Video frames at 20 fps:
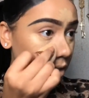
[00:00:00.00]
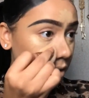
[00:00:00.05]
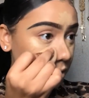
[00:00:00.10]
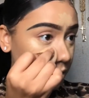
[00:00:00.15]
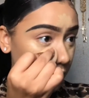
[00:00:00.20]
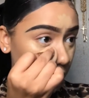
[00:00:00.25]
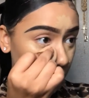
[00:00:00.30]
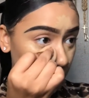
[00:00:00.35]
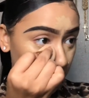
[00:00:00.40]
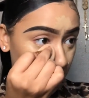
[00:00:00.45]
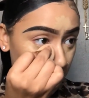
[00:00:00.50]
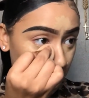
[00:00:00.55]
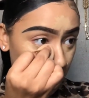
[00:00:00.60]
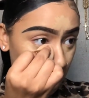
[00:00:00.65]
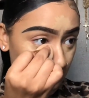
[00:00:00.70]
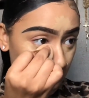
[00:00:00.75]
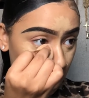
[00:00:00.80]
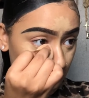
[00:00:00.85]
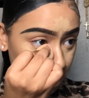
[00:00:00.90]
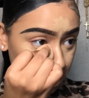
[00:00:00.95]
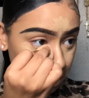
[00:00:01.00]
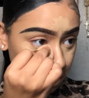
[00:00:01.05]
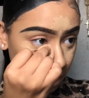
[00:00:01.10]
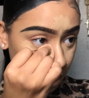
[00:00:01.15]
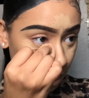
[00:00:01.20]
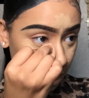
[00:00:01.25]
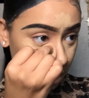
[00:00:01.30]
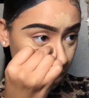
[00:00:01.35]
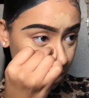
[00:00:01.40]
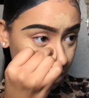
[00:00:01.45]
take it and I just
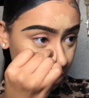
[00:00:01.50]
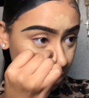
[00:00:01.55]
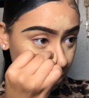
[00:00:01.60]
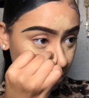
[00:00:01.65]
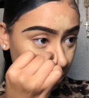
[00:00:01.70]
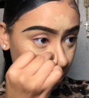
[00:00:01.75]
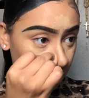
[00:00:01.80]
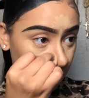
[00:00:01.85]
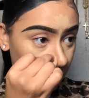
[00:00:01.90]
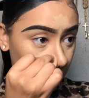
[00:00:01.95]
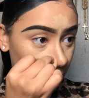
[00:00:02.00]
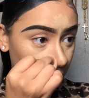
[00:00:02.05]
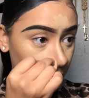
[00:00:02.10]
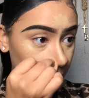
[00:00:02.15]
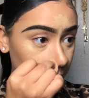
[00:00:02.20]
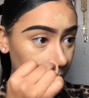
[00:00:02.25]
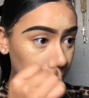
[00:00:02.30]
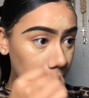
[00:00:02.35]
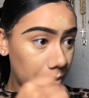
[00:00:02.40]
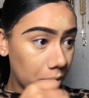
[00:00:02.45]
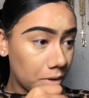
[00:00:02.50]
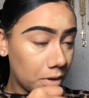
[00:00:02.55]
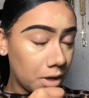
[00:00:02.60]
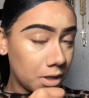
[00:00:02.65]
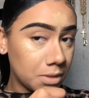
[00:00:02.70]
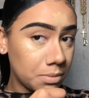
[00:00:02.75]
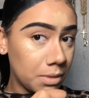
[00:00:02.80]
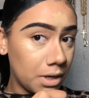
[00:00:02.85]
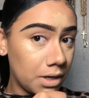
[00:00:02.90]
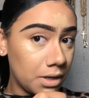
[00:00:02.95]
kind of swipe
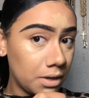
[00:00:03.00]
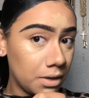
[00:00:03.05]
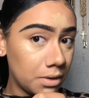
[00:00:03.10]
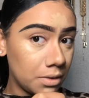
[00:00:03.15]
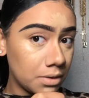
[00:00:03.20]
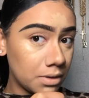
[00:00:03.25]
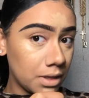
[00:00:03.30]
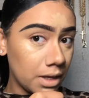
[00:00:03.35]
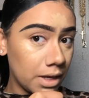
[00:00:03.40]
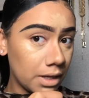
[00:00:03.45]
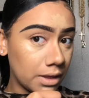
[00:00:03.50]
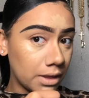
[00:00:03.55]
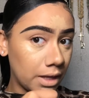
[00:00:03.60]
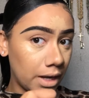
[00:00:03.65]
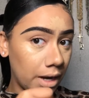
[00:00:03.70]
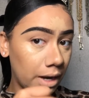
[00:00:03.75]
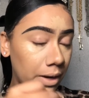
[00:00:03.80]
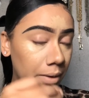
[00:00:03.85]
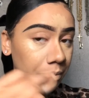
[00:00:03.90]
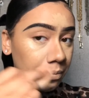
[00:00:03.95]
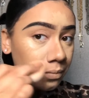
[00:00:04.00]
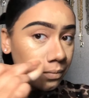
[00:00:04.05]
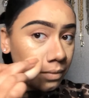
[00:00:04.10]
across my nose like that,